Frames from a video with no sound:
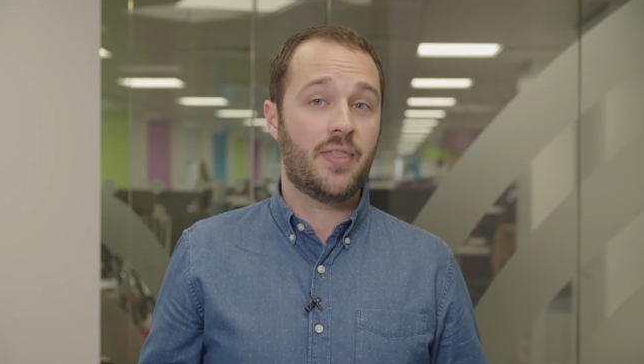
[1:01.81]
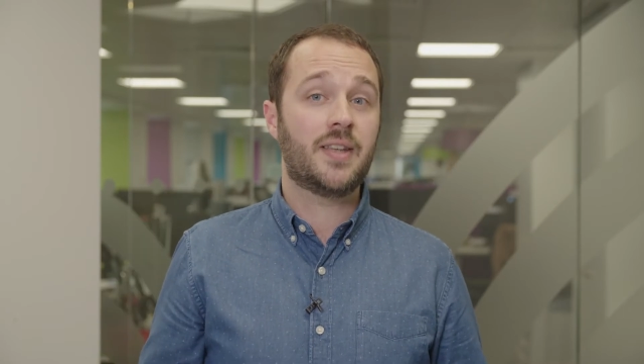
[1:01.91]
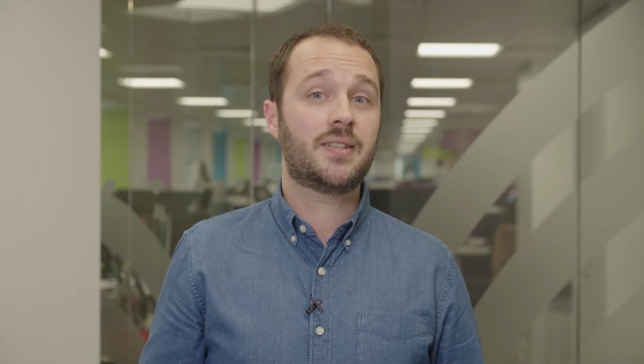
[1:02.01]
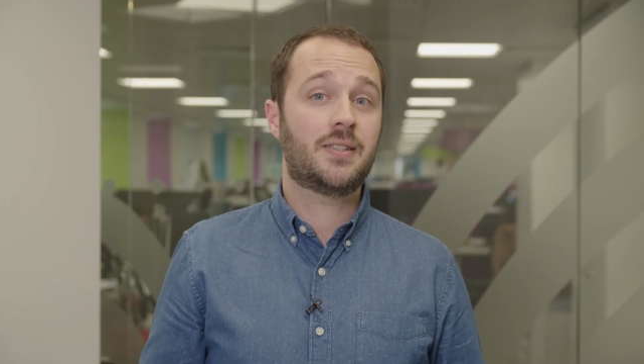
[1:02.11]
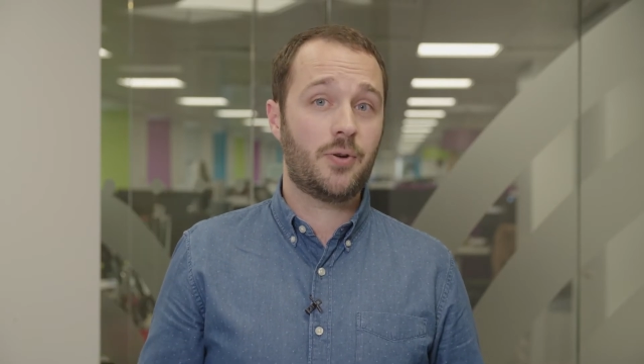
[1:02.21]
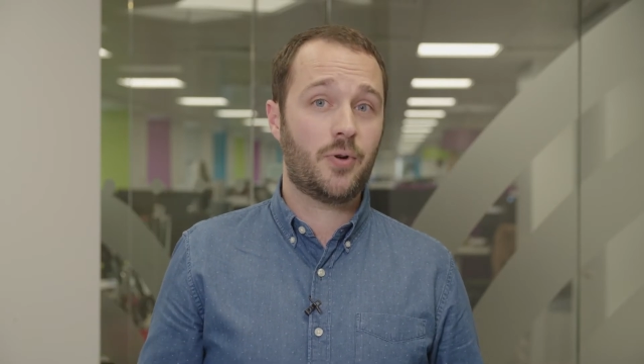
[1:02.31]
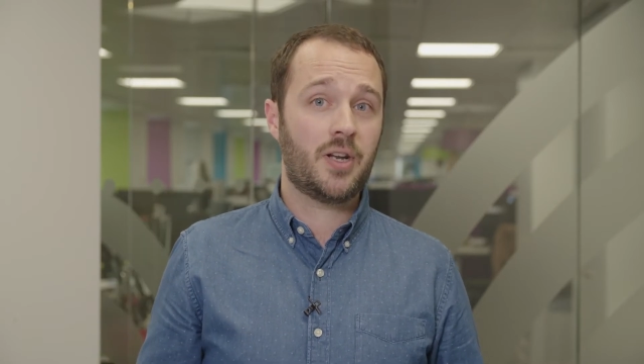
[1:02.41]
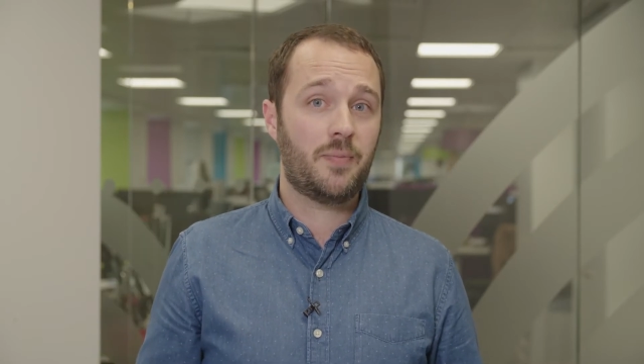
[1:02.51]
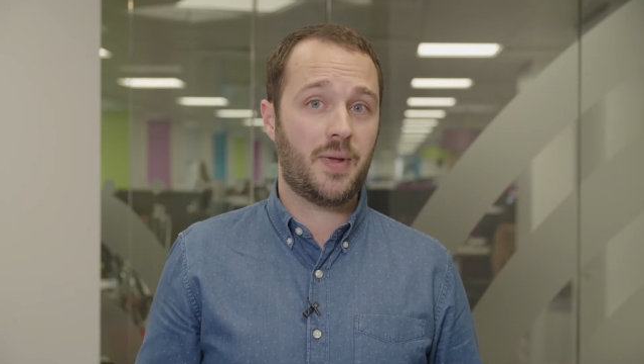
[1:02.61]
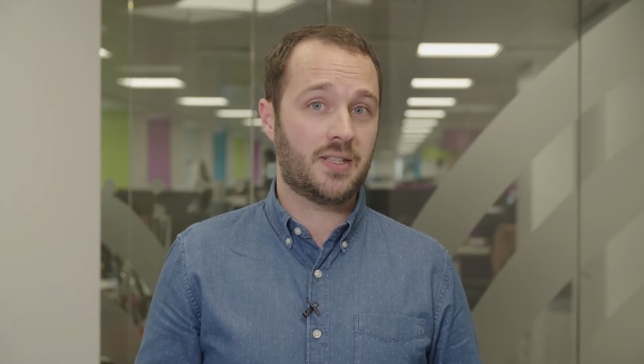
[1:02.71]
there's still
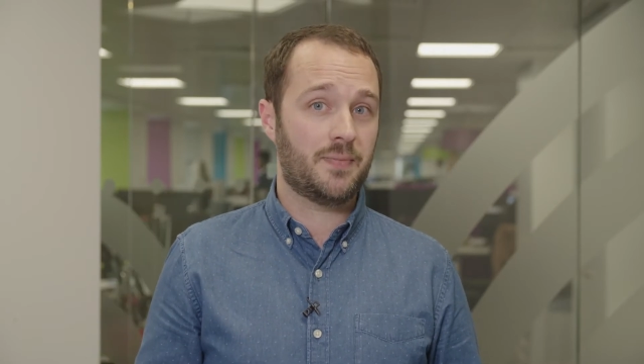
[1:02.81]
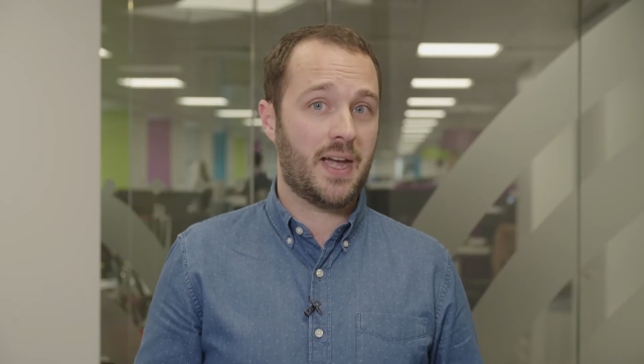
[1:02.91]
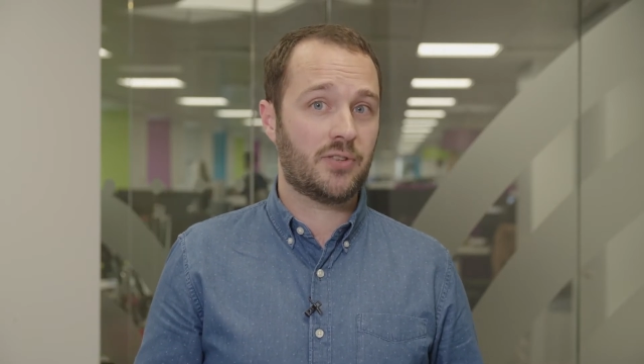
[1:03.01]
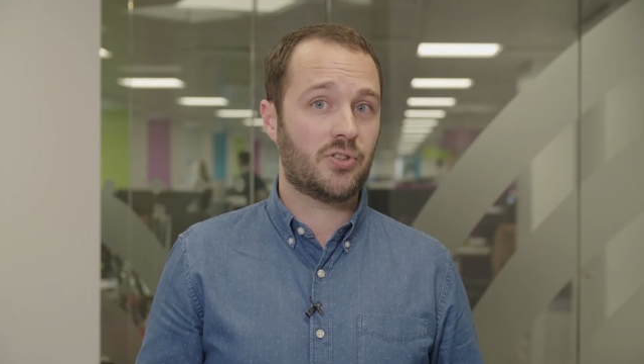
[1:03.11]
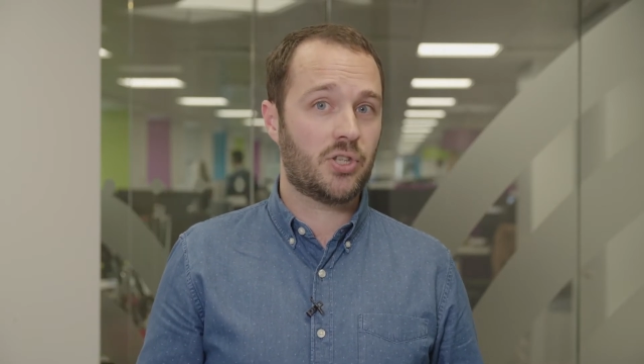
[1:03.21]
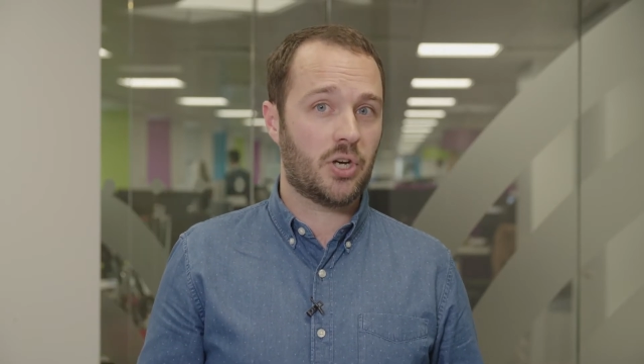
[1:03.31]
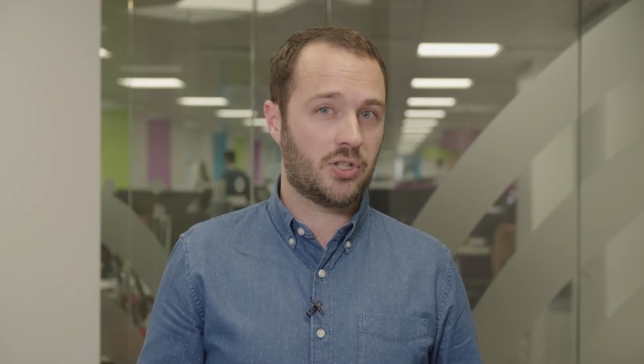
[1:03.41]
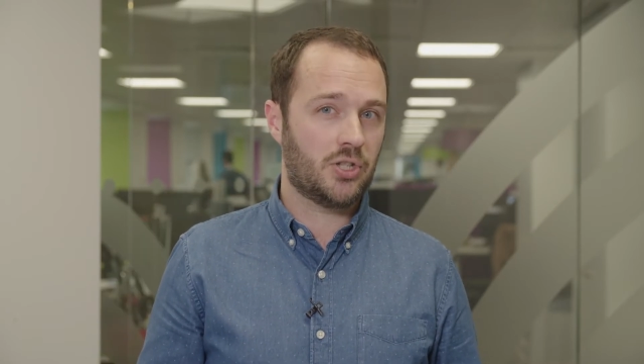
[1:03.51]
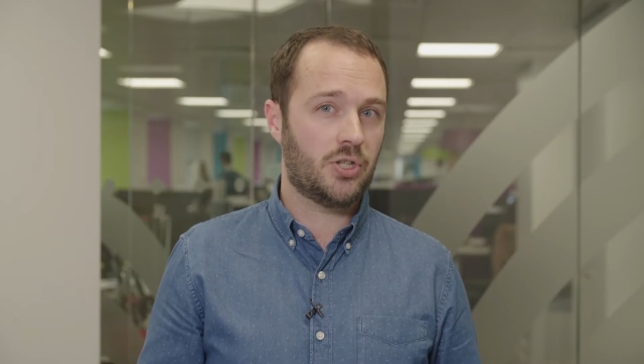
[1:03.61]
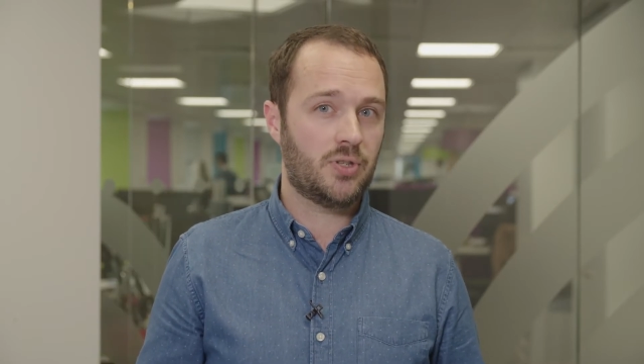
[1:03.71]
gonna be some extra charges you